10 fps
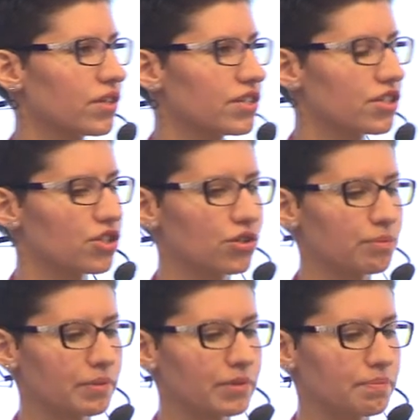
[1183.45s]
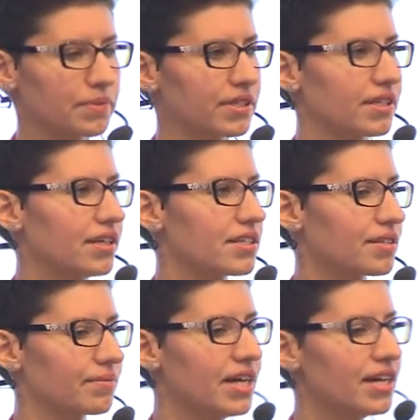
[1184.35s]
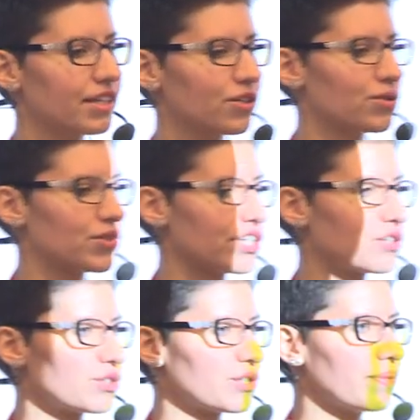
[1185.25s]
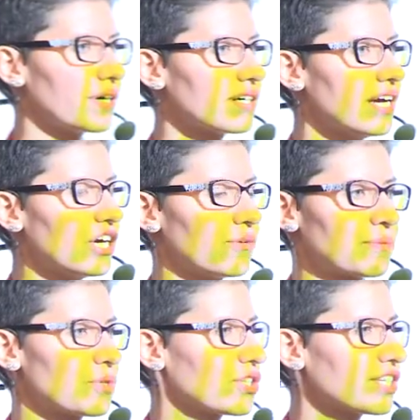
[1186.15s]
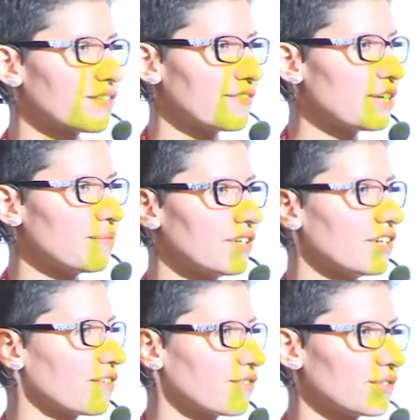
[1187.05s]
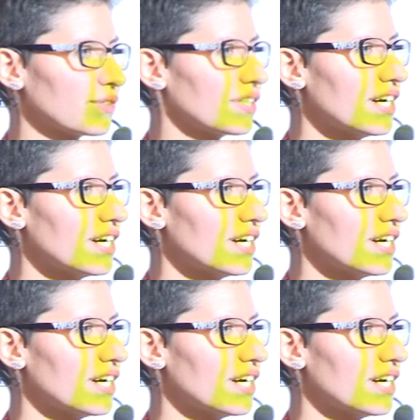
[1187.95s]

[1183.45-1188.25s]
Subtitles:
understanding in detail what it is. We use common sense.